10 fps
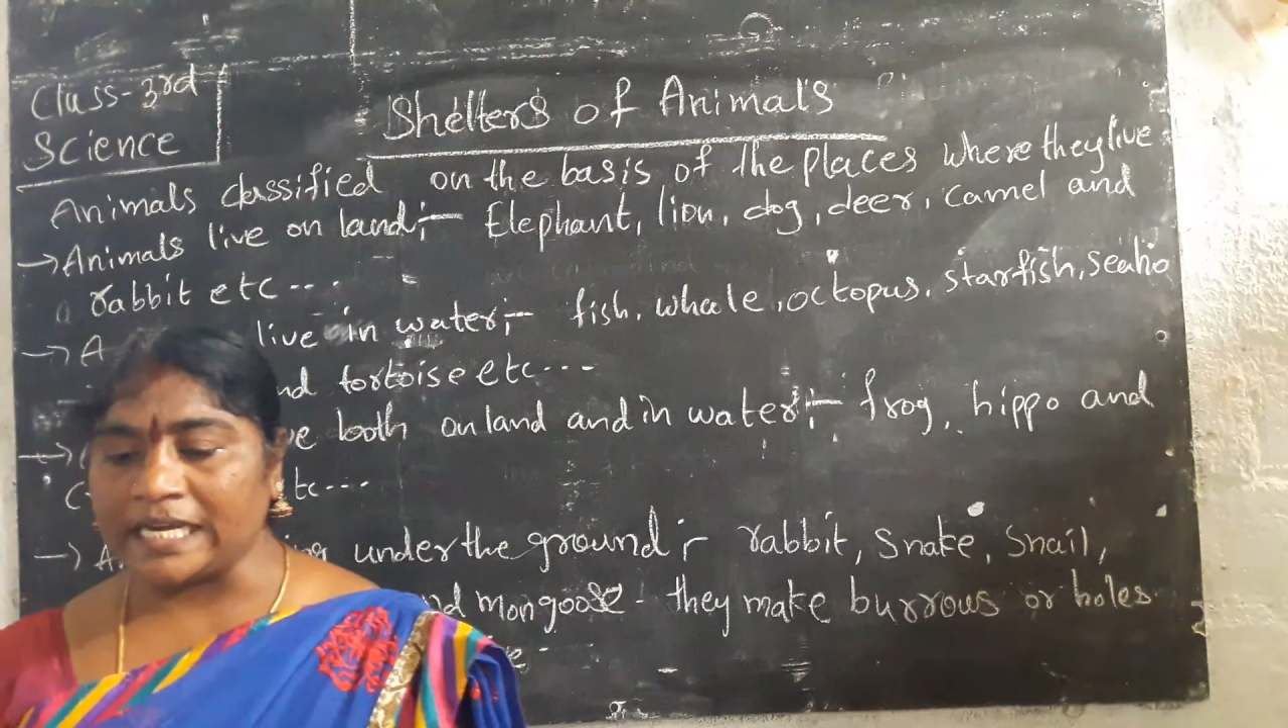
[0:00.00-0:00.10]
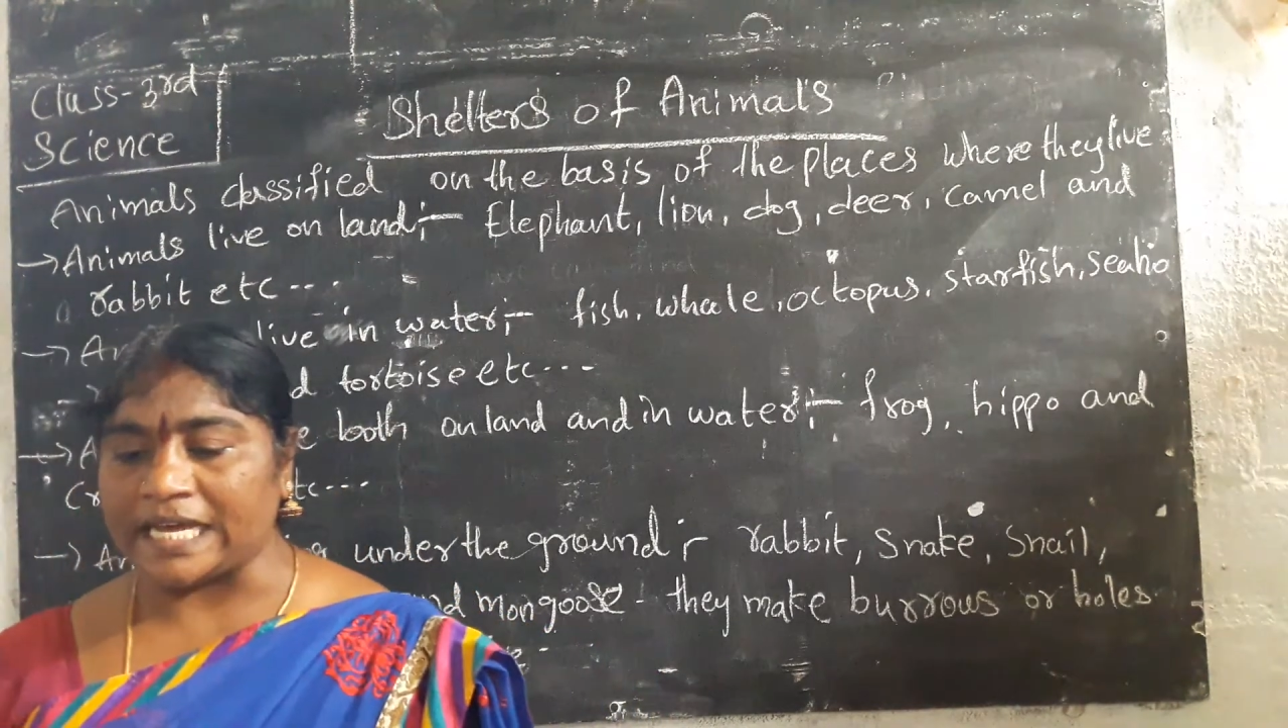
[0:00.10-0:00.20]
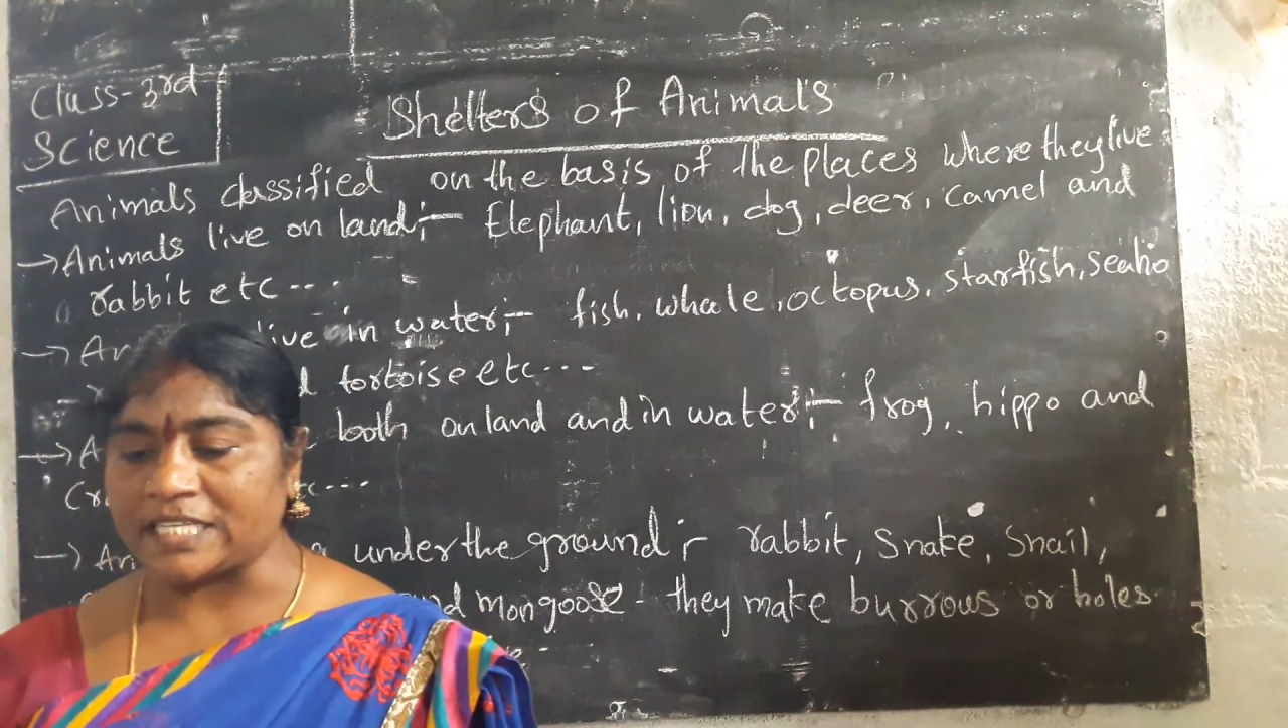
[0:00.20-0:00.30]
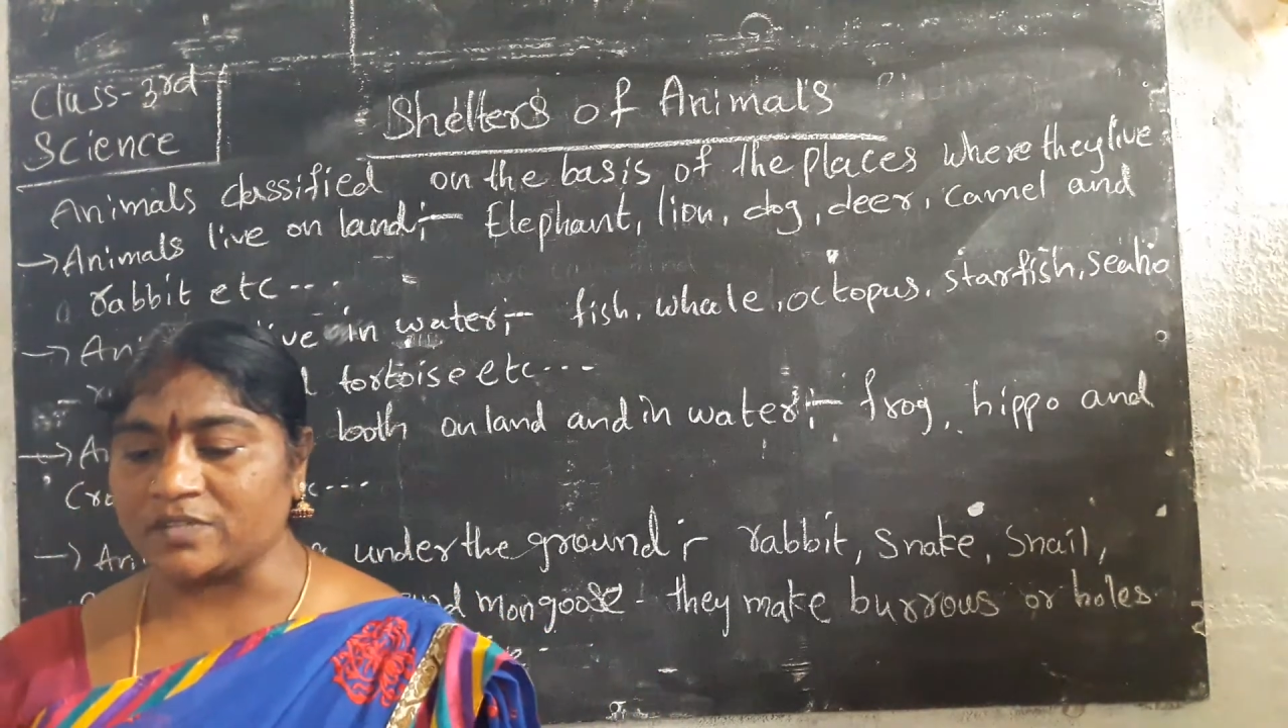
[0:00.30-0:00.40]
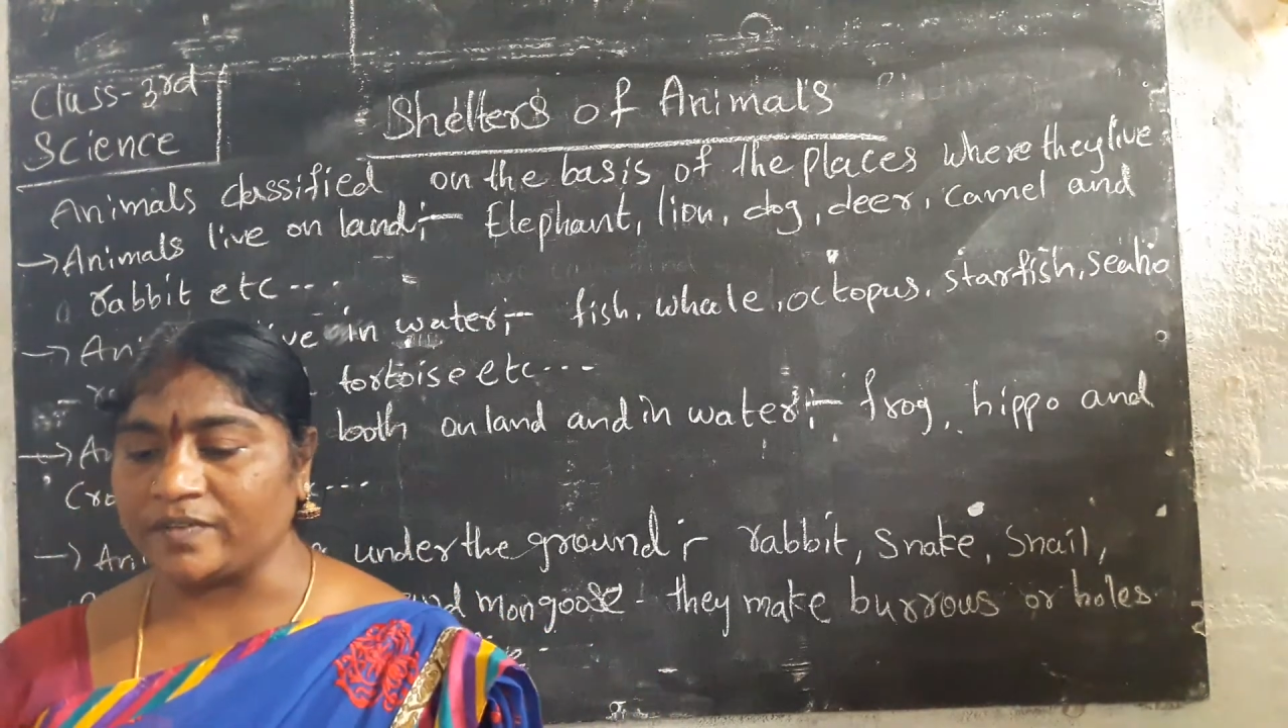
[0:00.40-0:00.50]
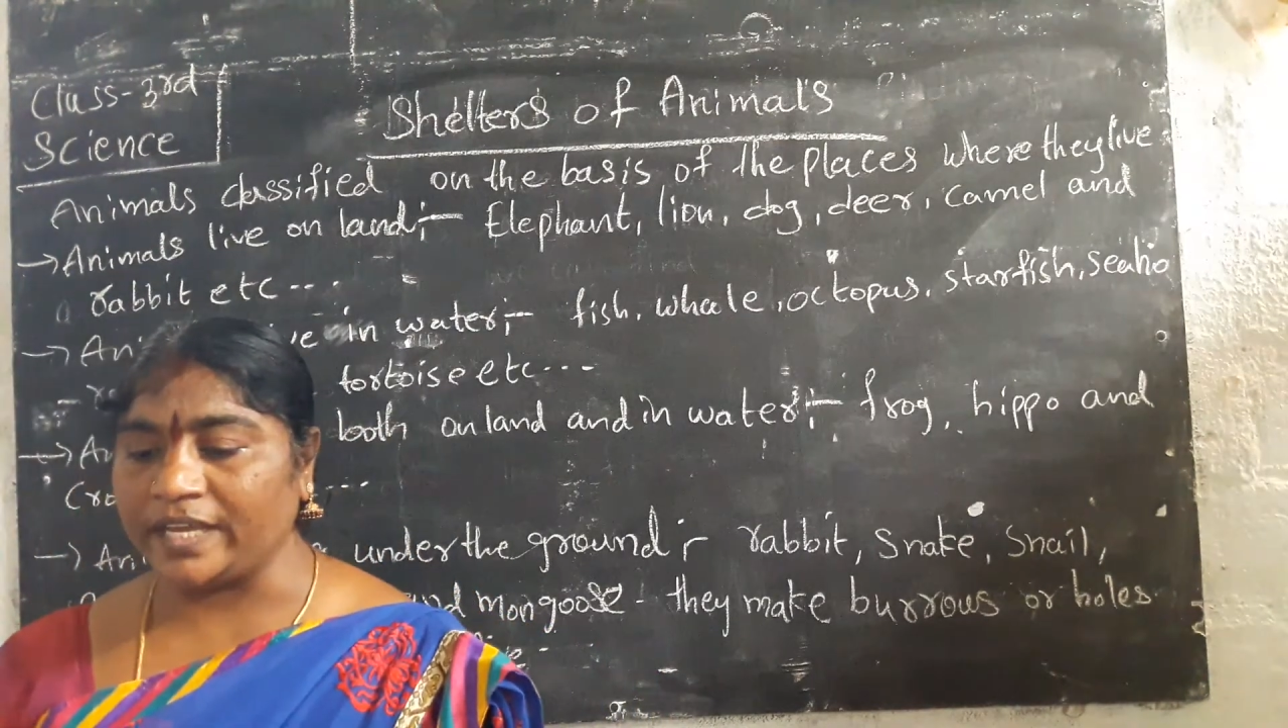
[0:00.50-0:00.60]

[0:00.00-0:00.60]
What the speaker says: classify